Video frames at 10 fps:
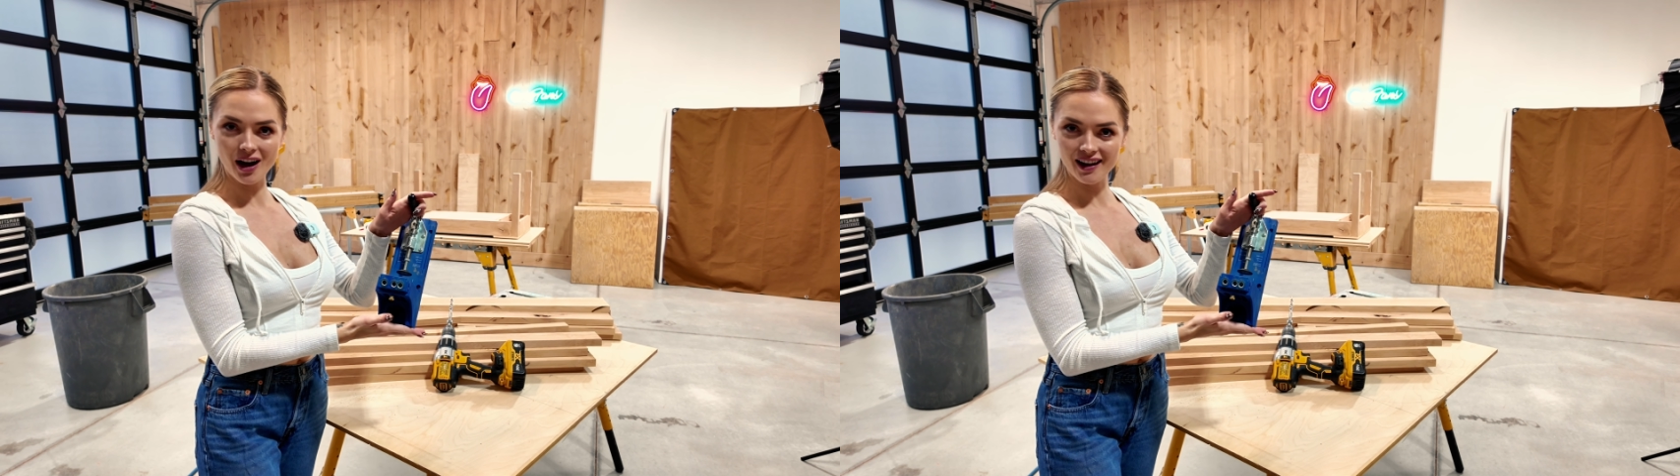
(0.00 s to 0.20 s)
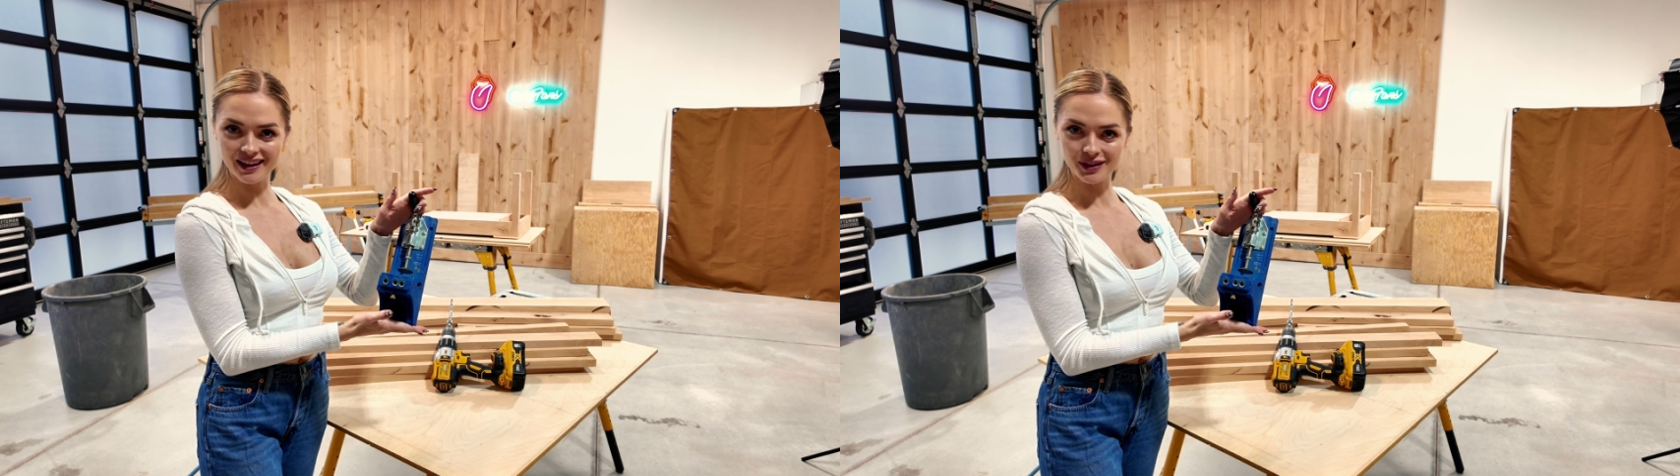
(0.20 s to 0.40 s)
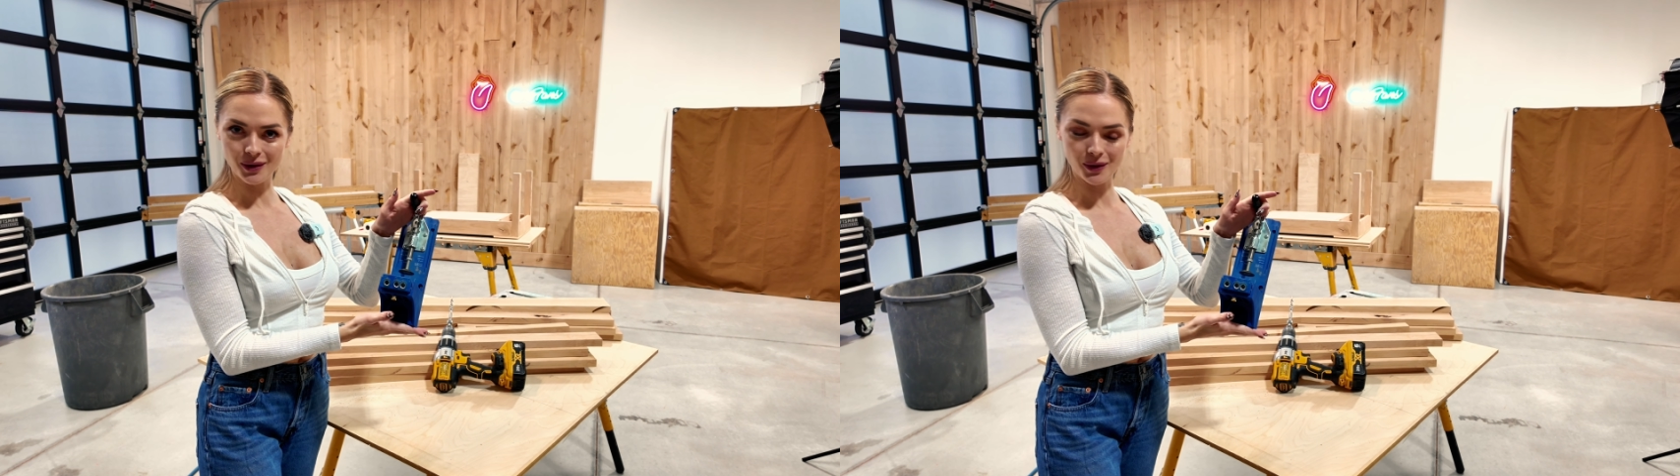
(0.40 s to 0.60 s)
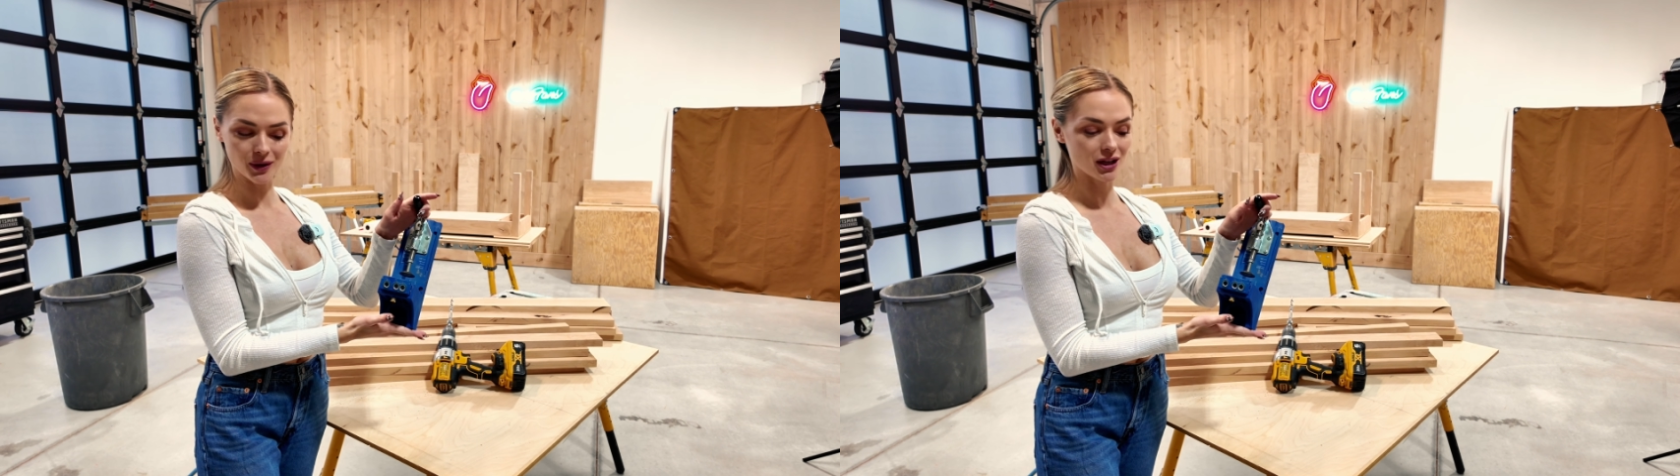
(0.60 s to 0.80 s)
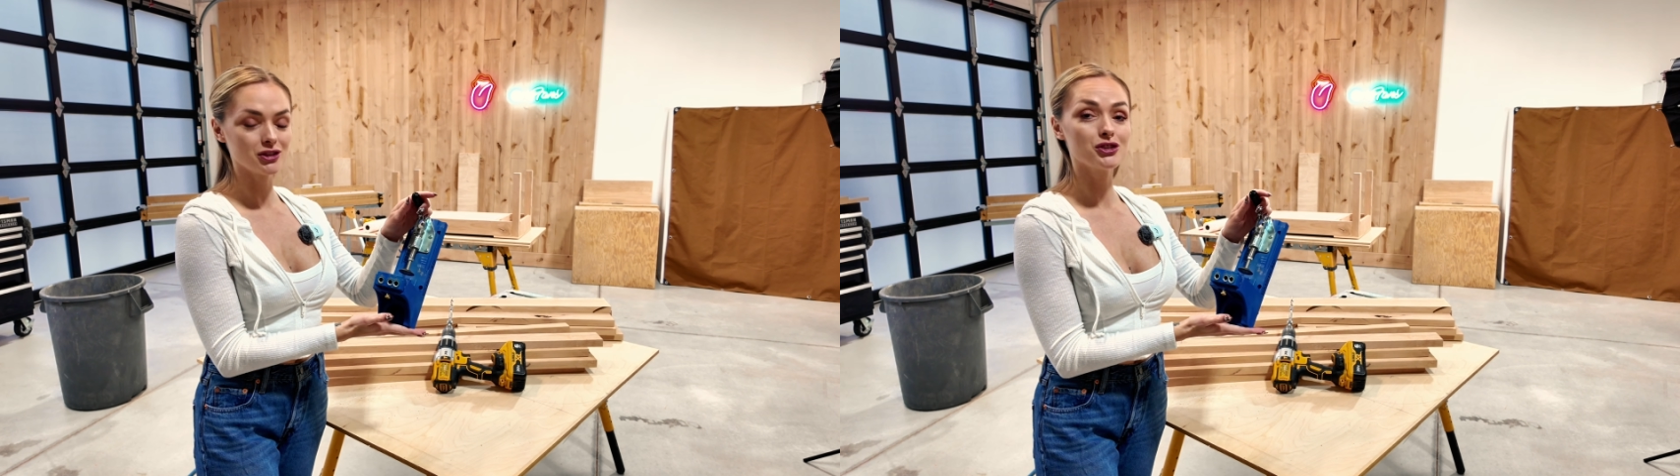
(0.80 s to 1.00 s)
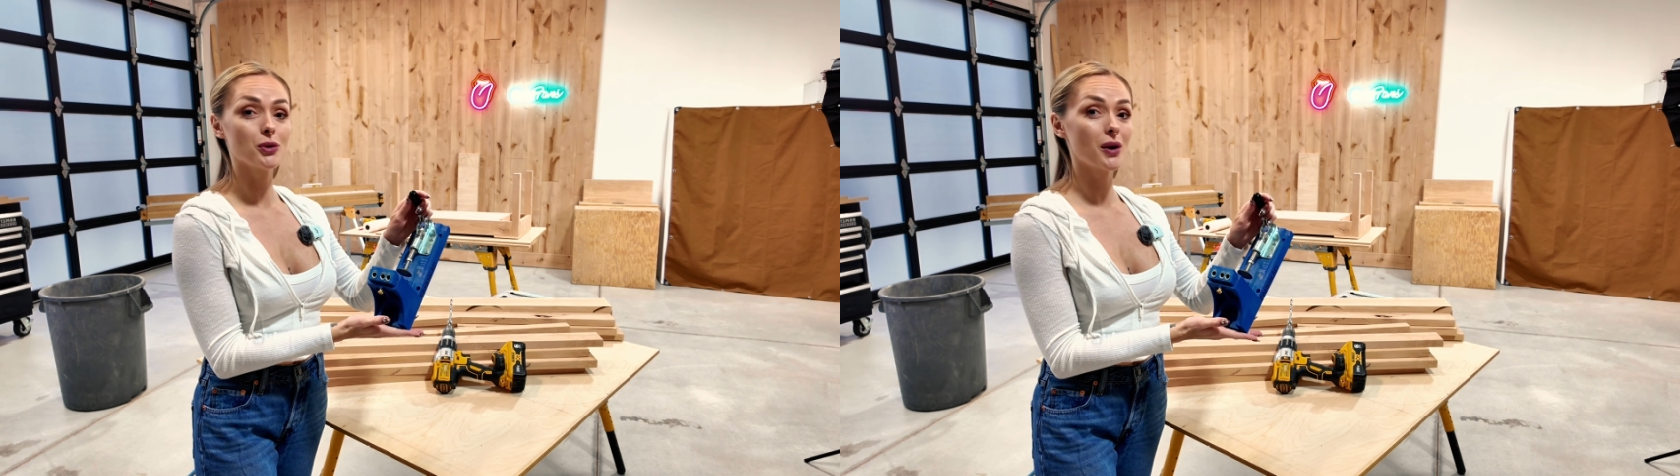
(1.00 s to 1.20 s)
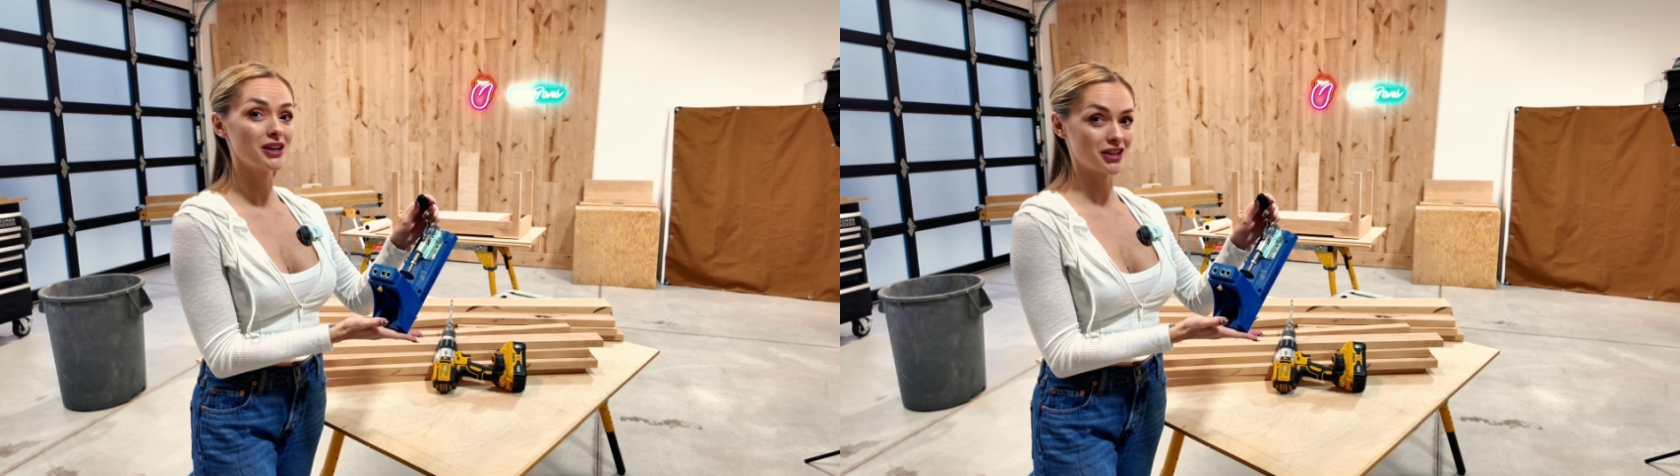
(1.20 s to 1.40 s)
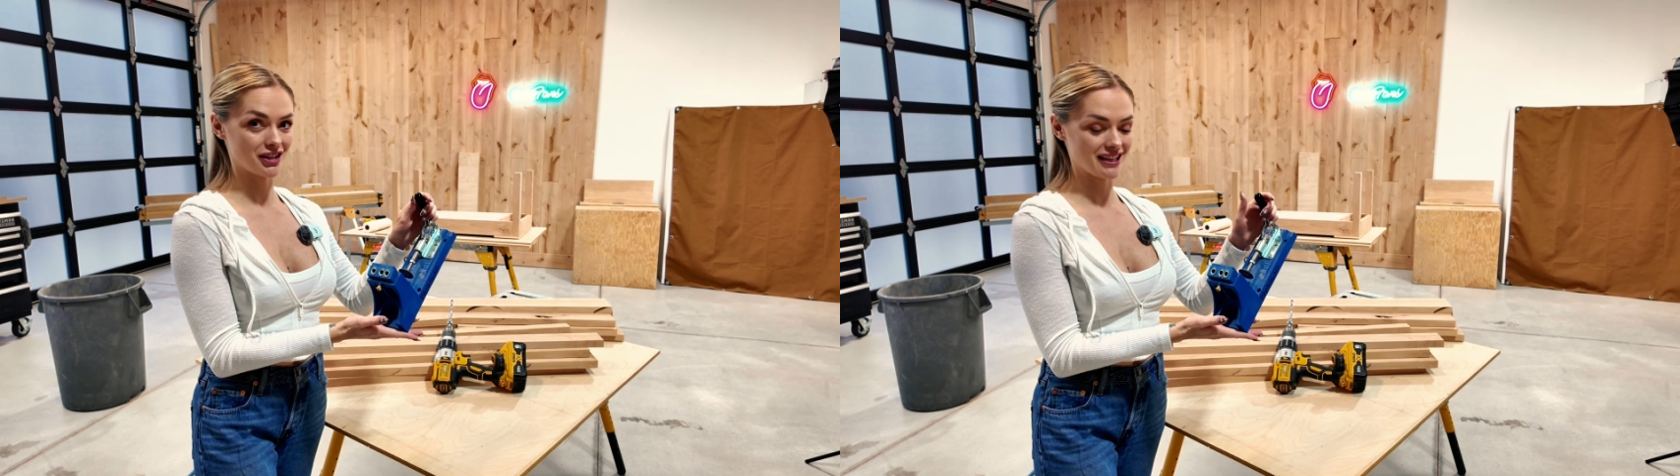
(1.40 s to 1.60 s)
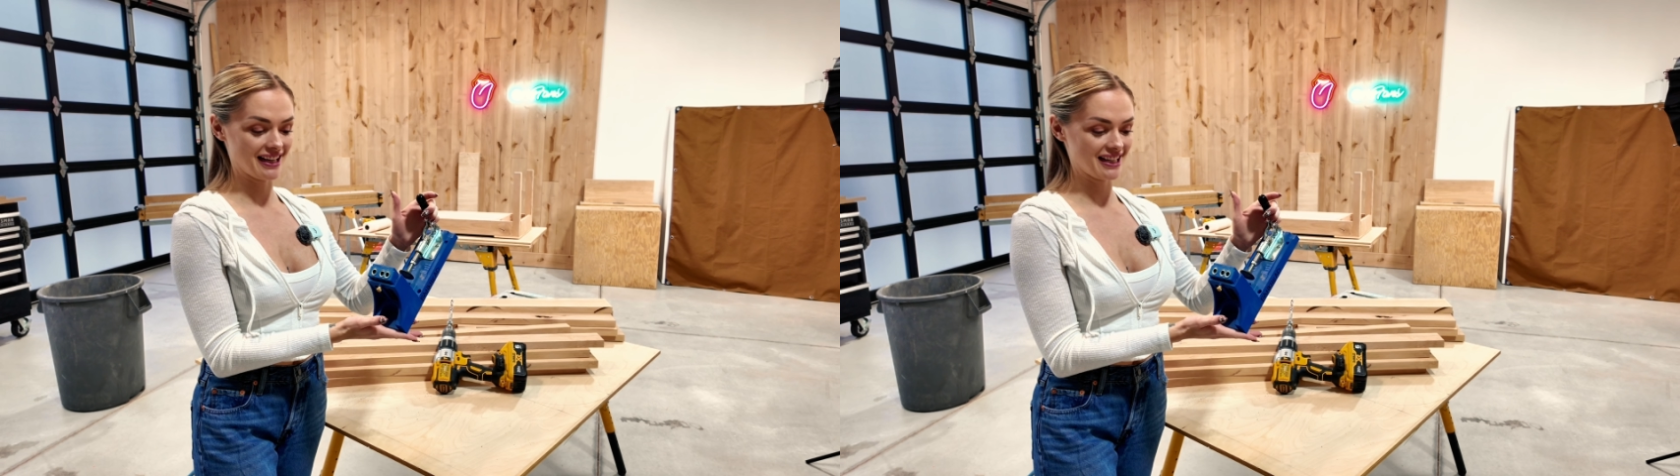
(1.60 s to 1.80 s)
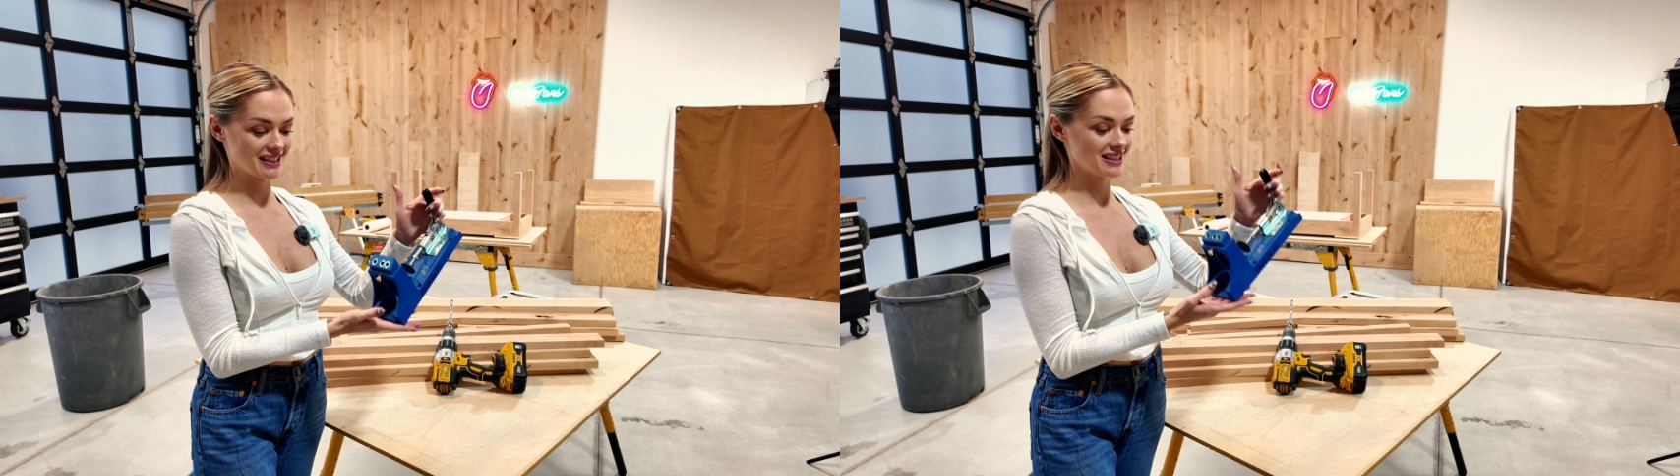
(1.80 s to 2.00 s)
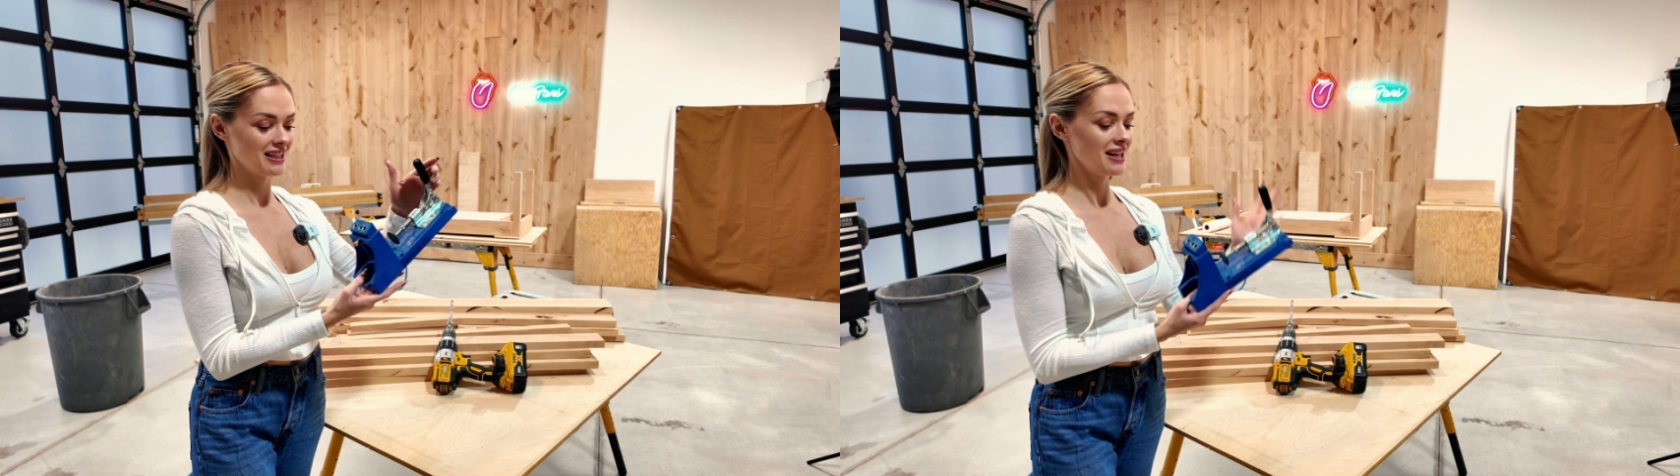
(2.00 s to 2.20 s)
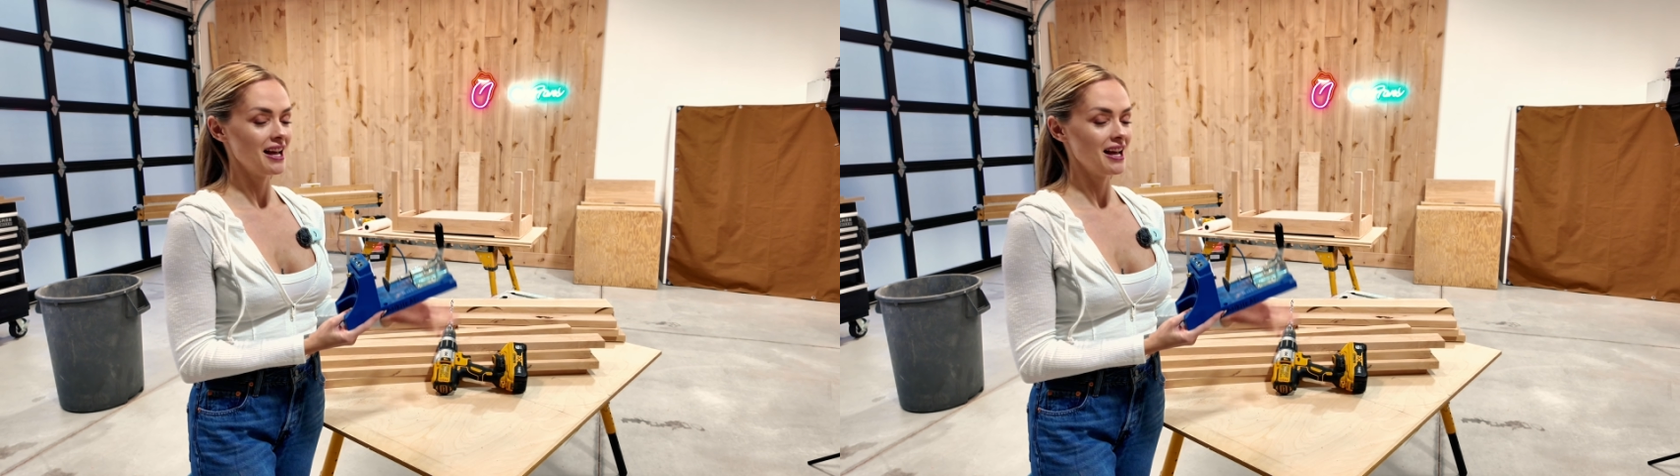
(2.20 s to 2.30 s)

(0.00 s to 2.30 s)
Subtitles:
pocket hole joiner kit.